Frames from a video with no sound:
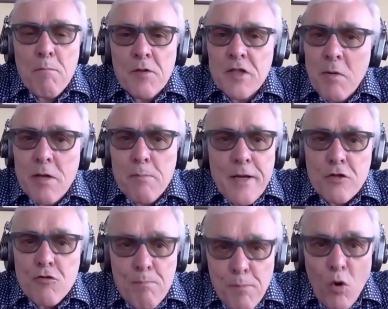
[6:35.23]
Some of the best
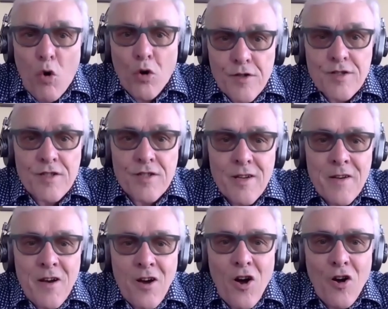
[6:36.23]
reports
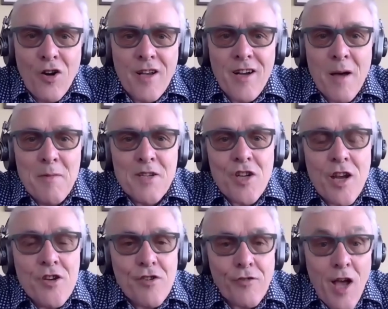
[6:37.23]
on climate
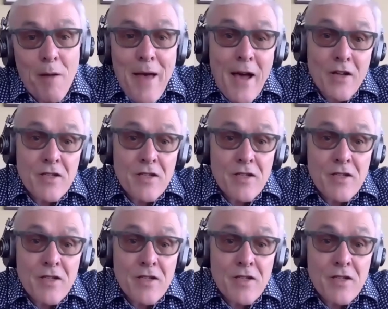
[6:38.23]
change have come out